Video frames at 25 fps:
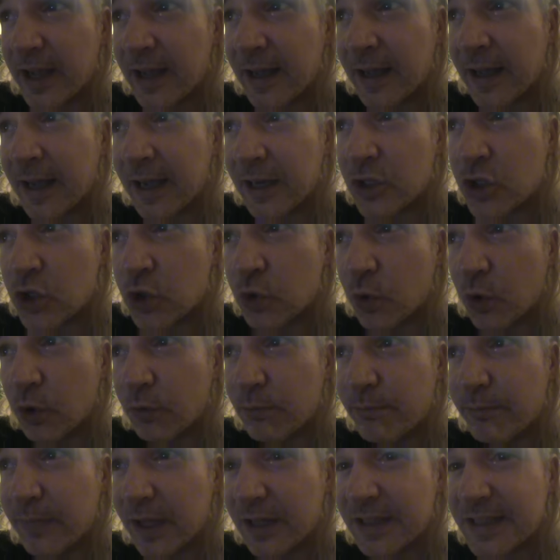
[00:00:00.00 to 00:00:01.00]
actual
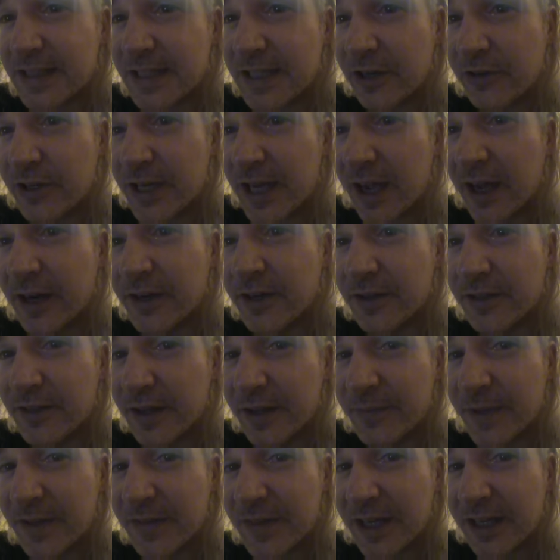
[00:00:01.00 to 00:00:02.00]
military under
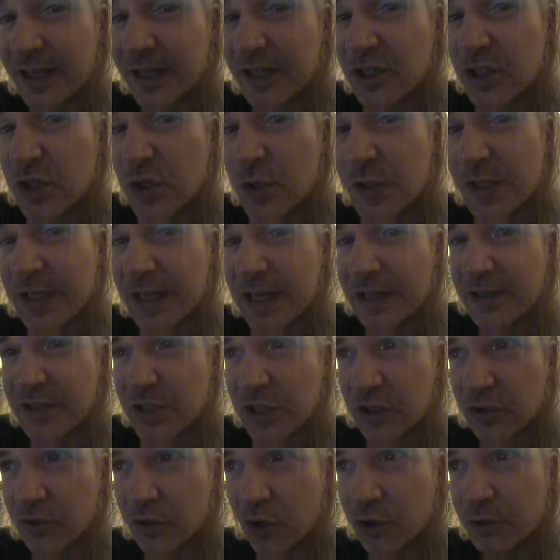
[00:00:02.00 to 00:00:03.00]
them that they can use against
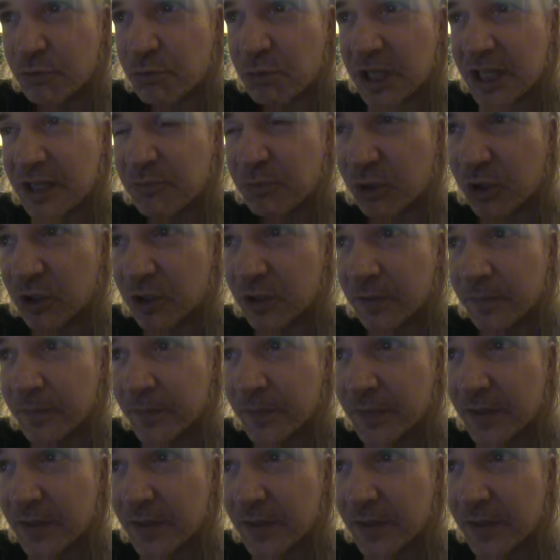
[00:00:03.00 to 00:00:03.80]
their own people,